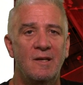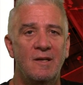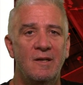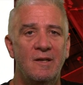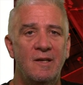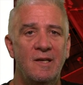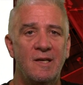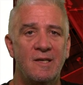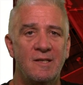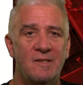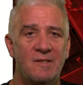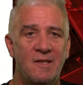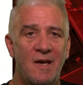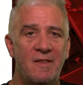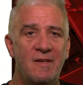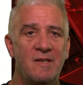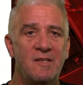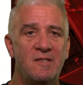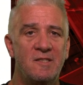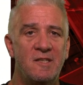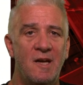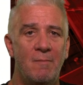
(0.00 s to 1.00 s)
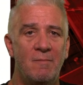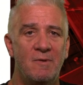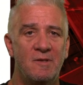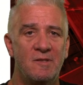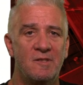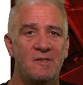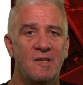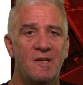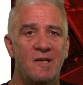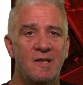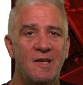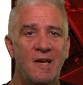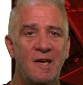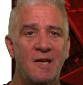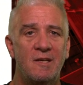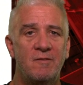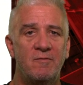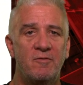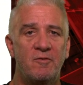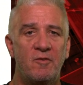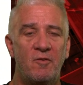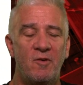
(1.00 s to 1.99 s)
these? Are these numbers?
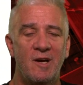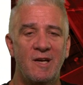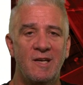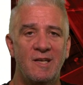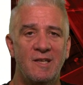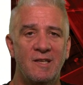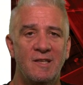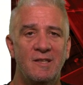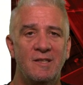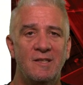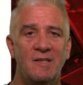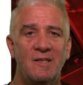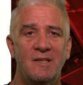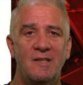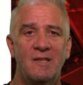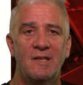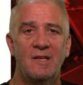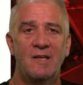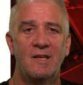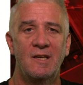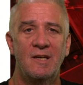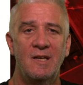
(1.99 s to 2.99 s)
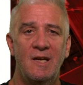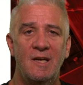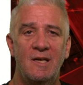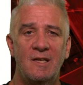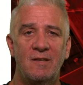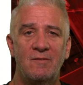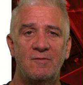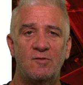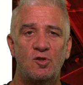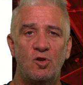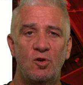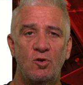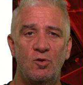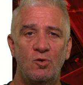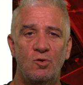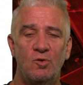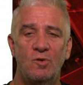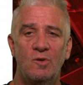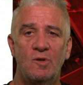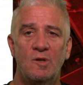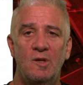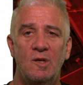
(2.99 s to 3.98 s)
-3,
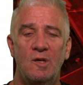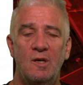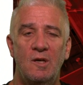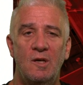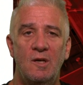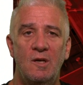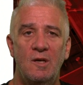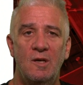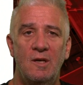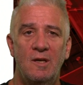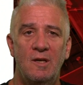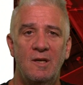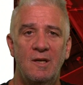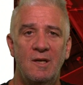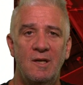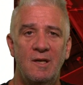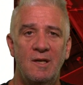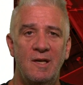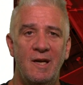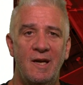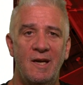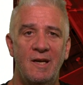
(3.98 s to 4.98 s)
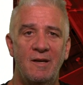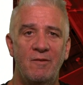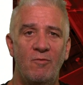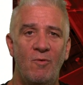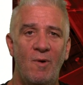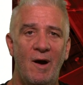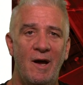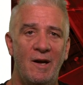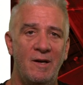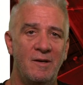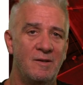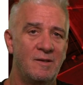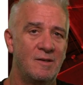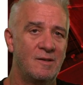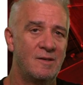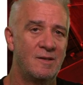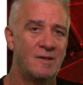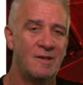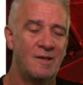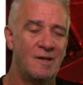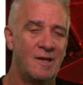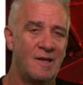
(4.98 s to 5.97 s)
-2, -1,
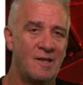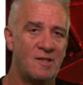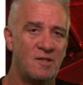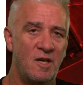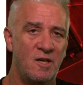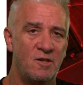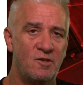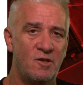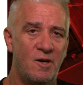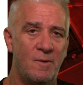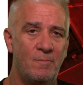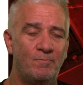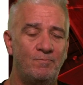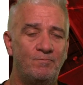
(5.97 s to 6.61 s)
etc.